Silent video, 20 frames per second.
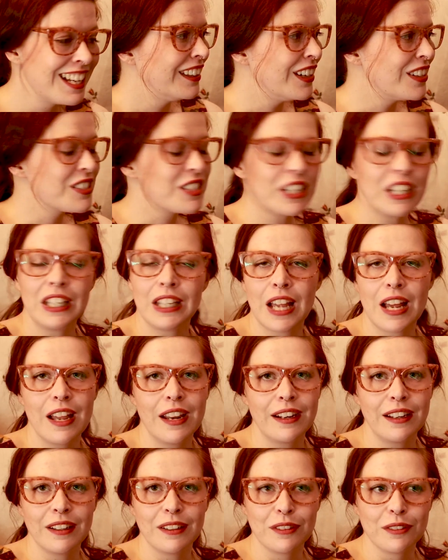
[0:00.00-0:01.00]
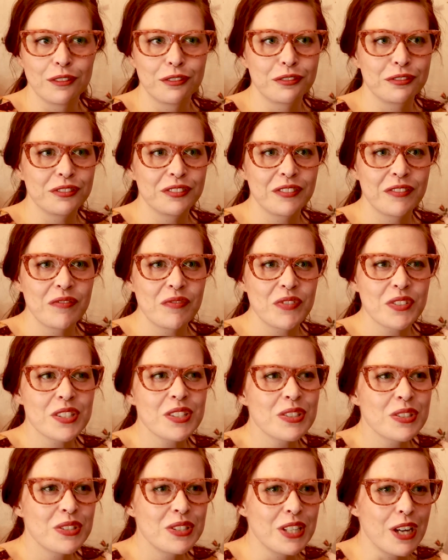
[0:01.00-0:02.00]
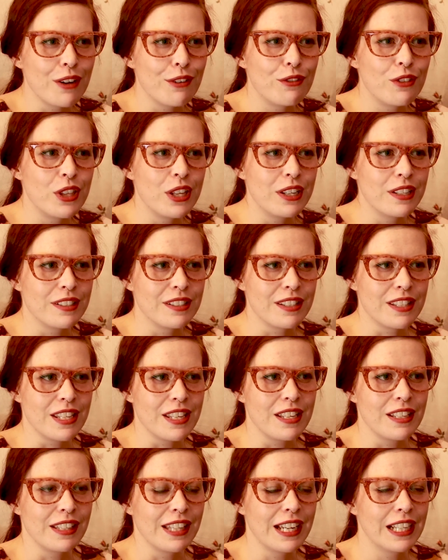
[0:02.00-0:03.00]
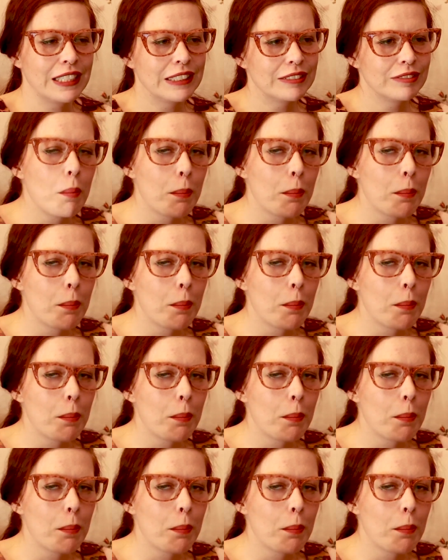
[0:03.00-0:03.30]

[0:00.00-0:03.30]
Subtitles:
There's a lot of stuff that is the,